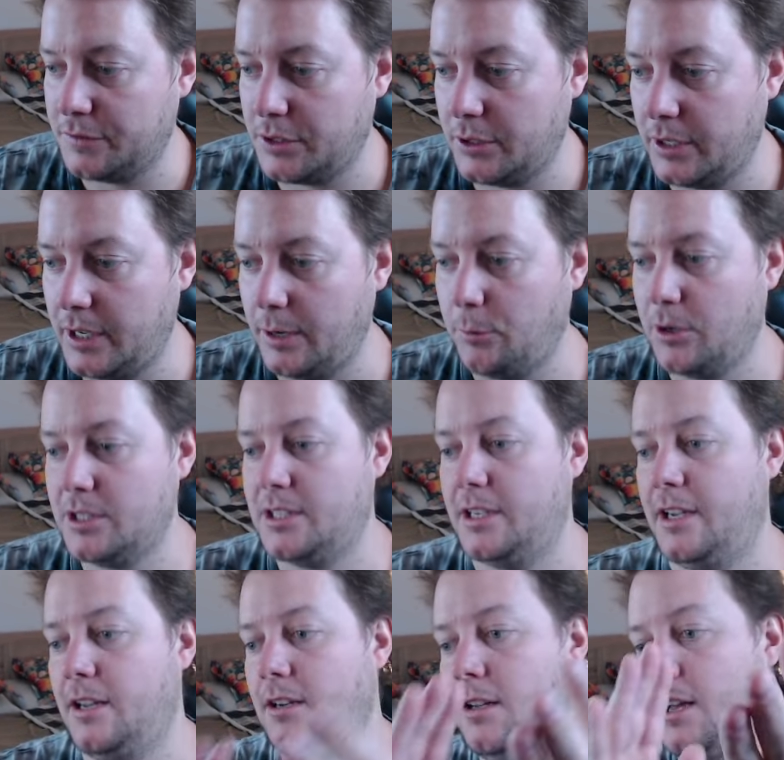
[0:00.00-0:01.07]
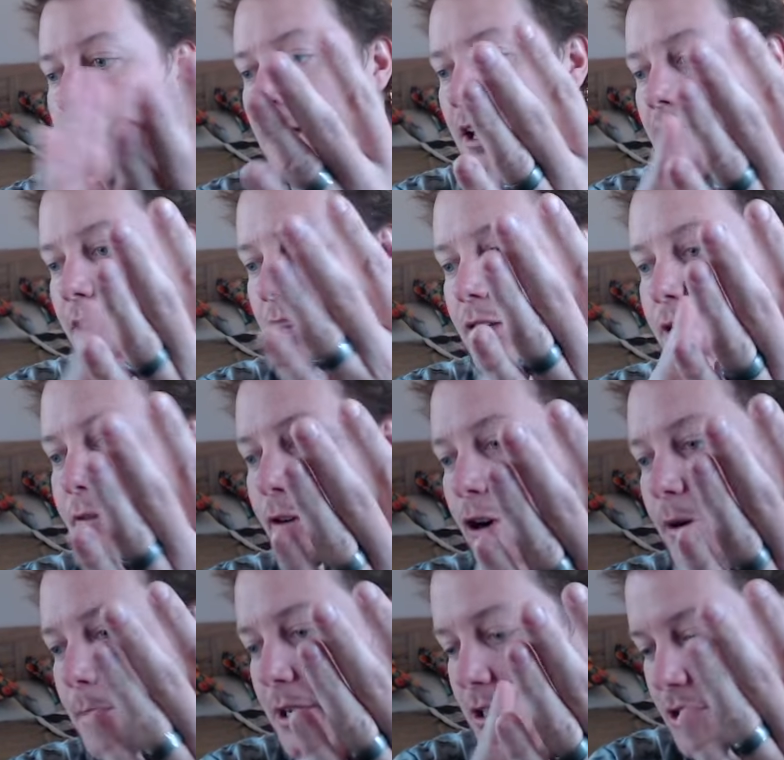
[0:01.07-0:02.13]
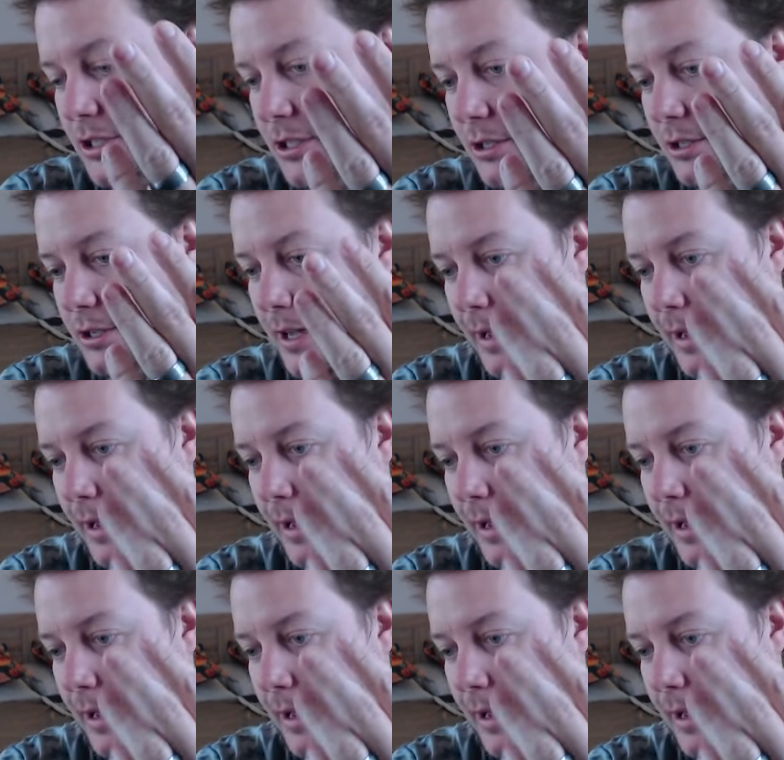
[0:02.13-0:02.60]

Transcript: So yeah, once again, thank you very much to